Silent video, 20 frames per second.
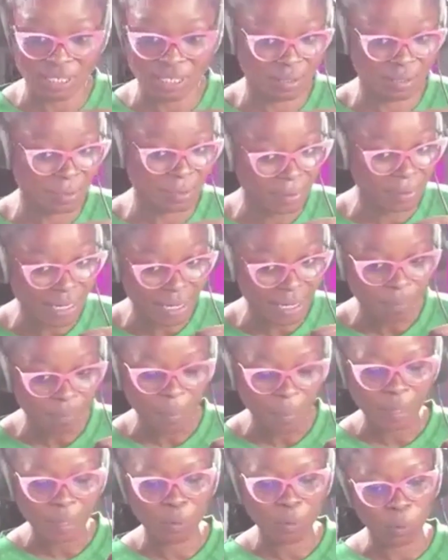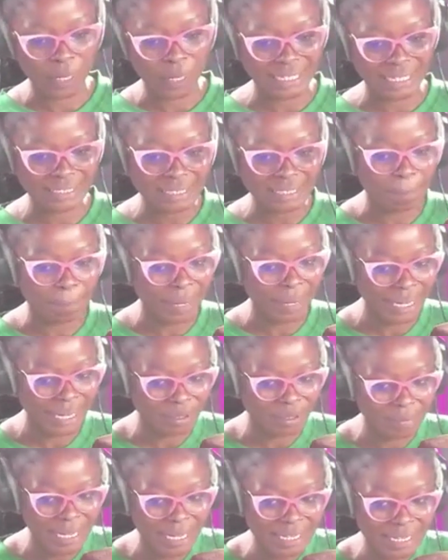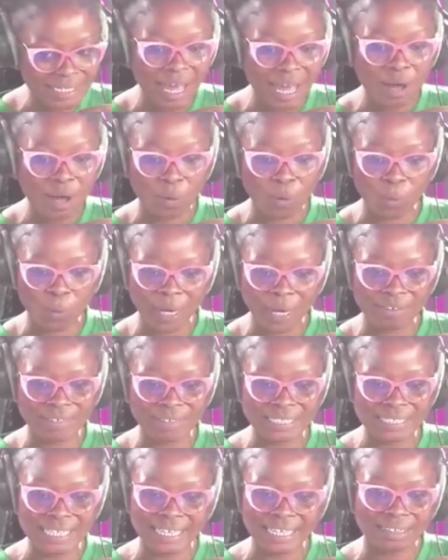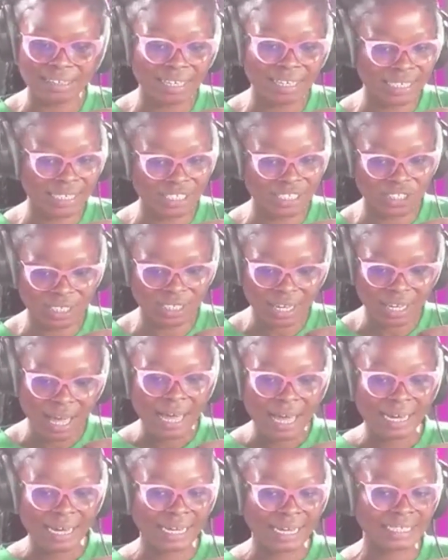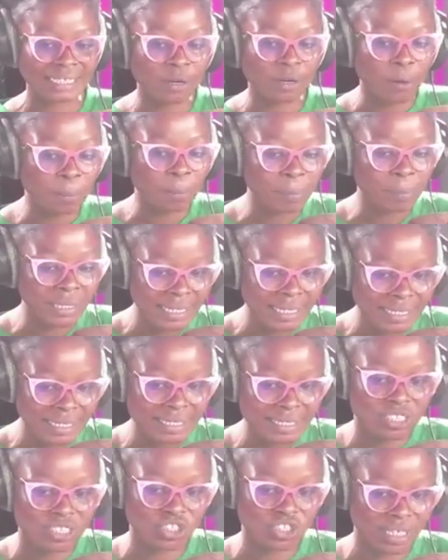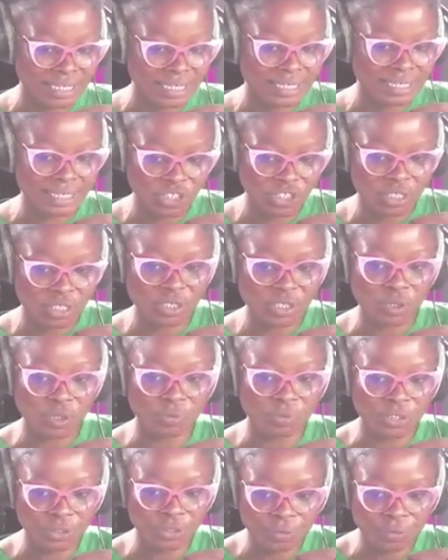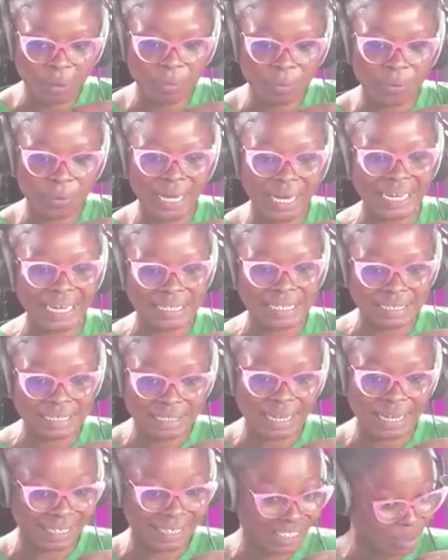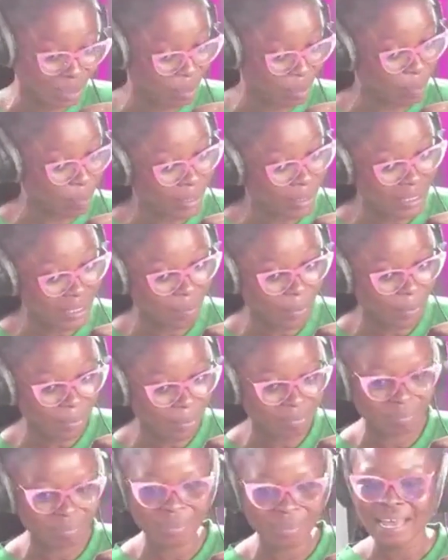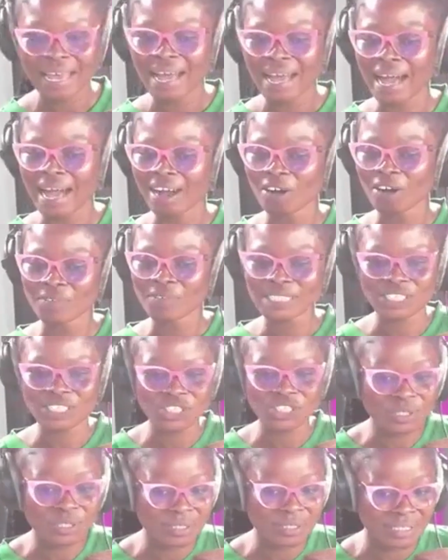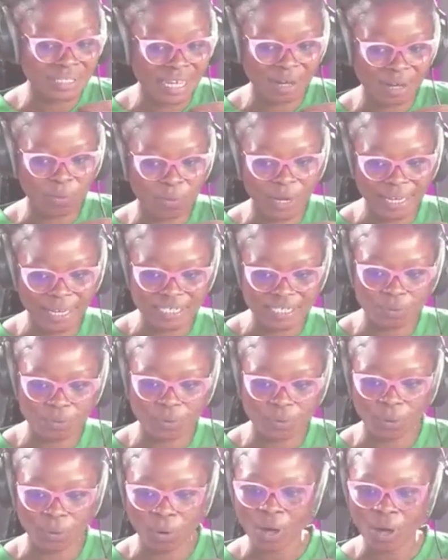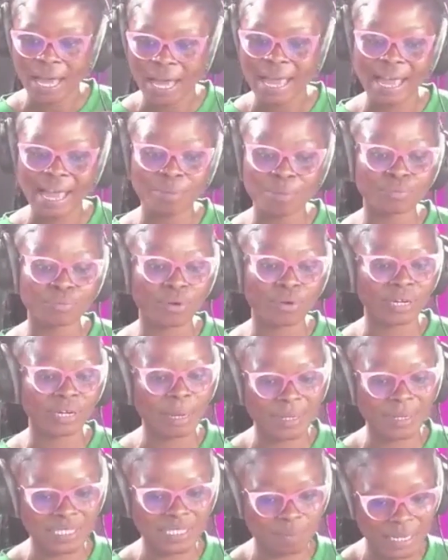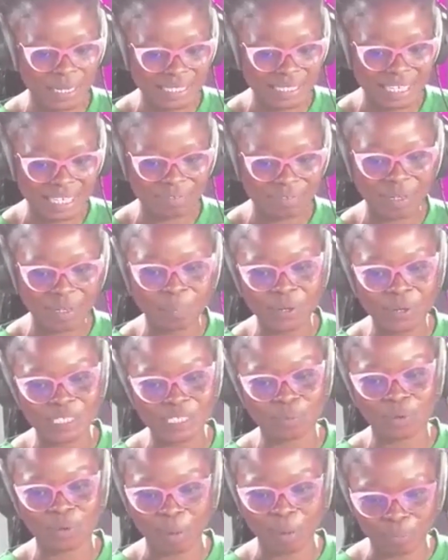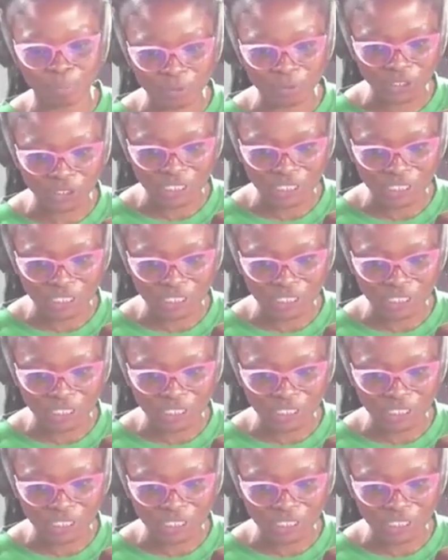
solar, wind, biomass, wave, and tidal energy, can a complete transition to renewable and clean energy be possible? Our conversation today will explore a broader perspective and possible approaches